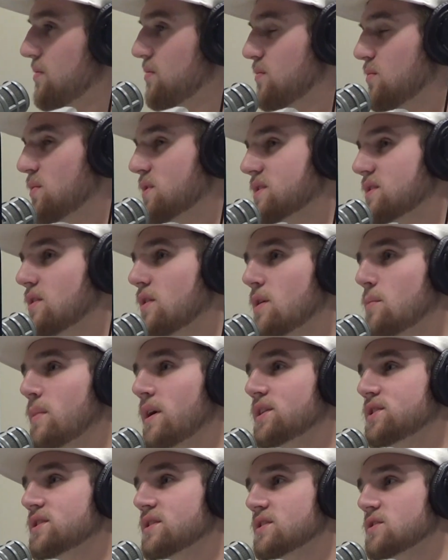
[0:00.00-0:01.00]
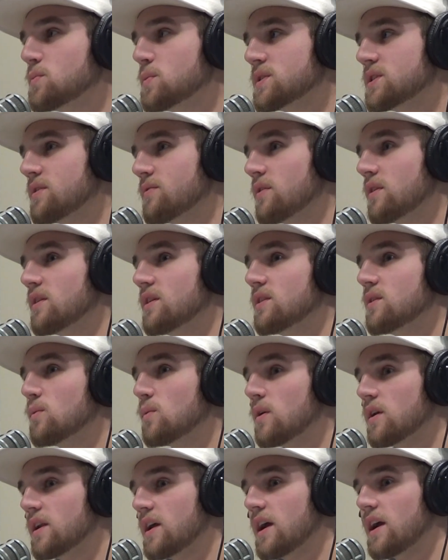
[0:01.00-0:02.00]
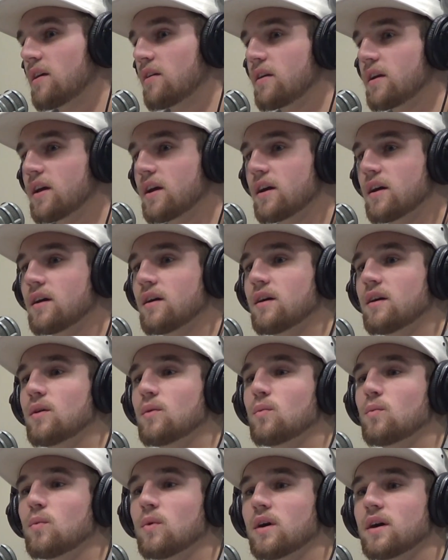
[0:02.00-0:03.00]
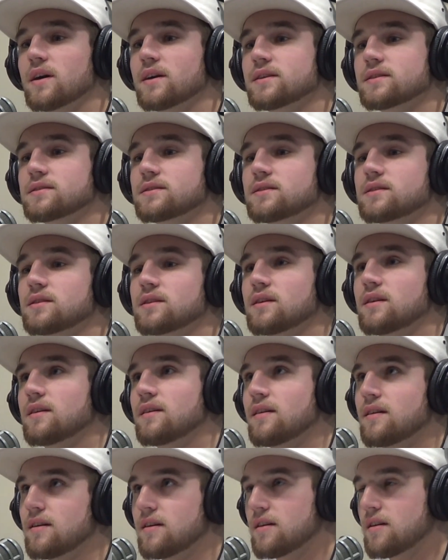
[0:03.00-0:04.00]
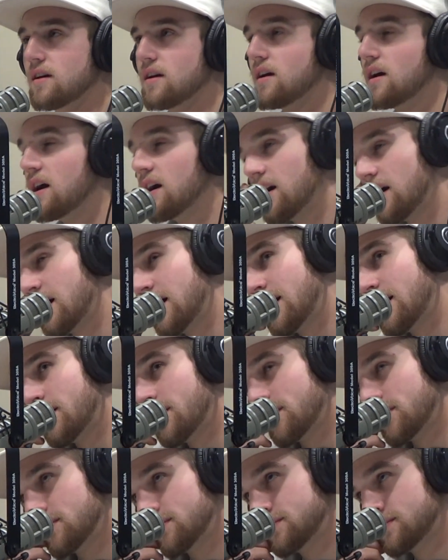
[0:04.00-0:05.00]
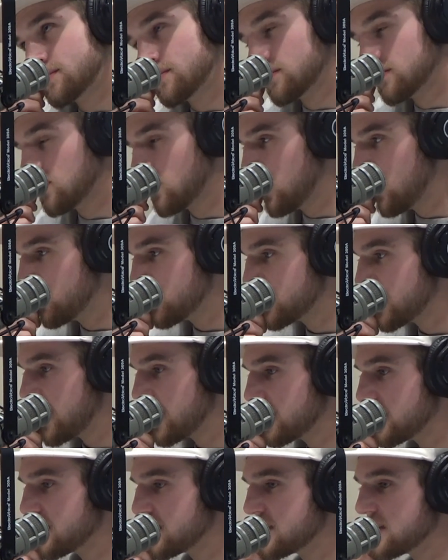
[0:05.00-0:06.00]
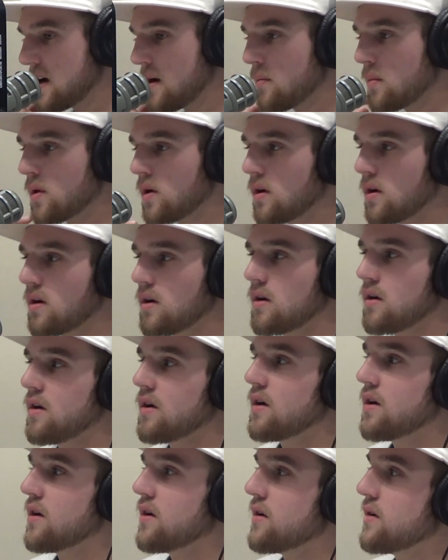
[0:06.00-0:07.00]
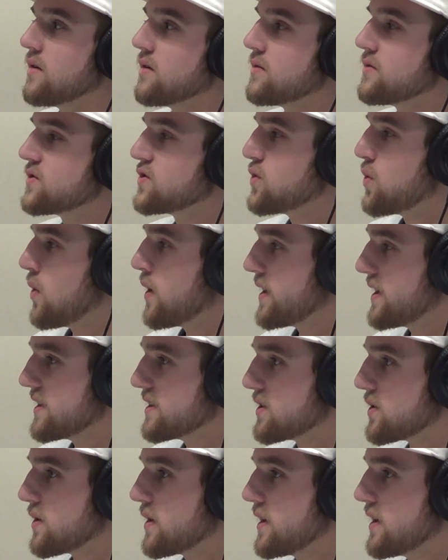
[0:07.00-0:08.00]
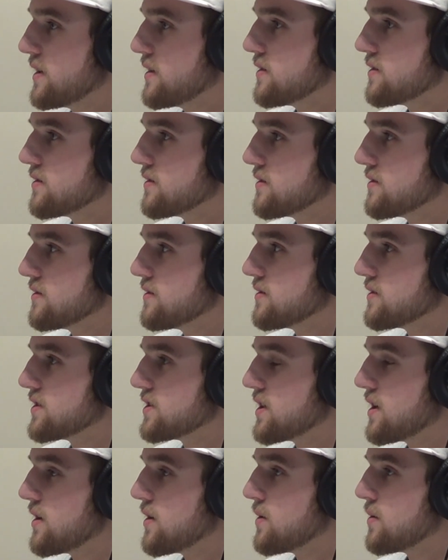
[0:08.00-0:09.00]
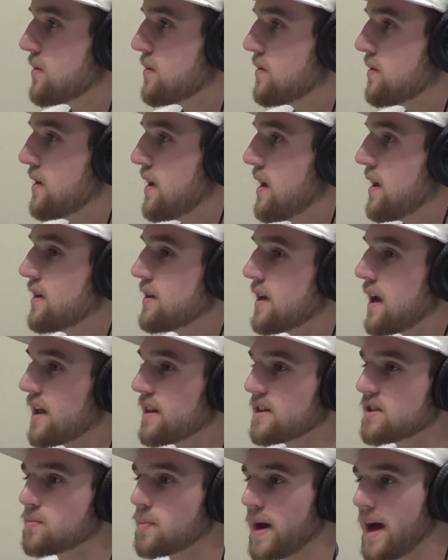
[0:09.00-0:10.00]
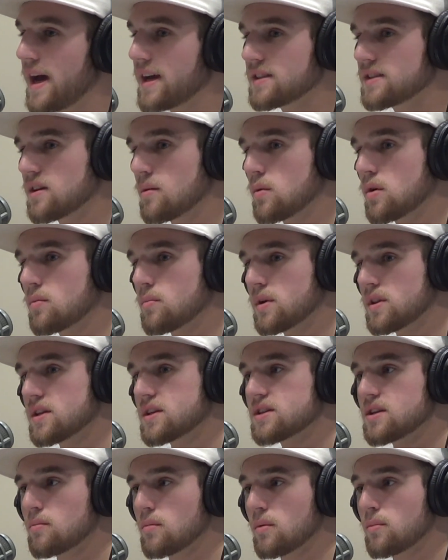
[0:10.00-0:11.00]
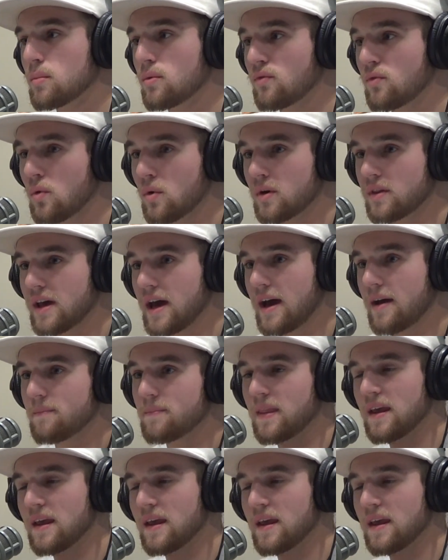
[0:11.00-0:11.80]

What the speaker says: was going to mention specifically the one area was, what was that? The summer of 23. So not this past summer, but the summer before that.